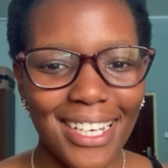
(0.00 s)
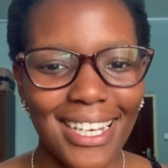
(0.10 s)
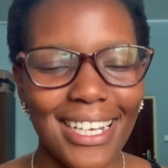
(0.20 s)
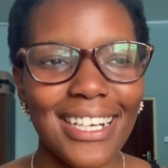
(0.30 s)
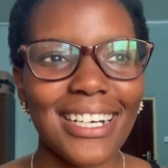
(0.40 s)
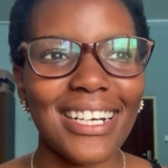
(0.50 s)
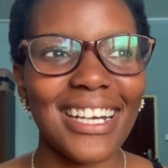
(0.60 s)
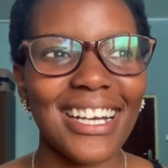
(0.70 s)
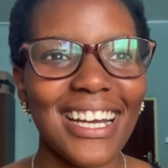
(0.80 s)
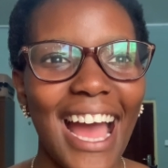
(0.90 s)

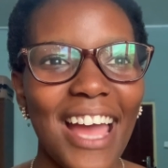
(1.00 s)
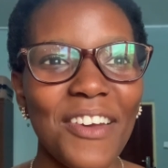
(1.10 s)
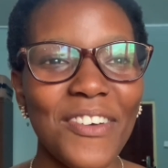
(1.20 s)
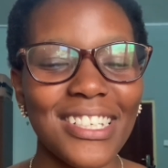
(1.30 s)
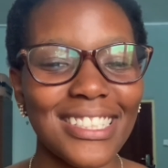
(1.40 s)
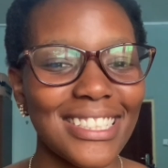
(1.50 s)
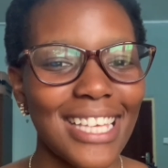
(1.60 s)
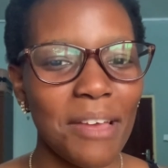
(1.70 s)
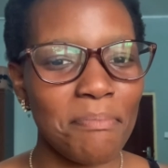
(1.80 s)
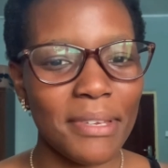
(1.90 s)
I was
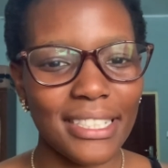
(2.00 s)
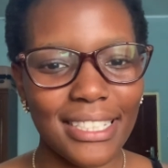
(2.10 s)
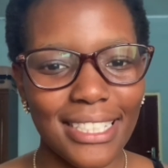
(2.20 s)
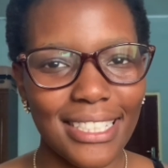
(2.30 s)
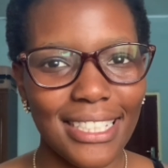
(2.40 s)
a bit,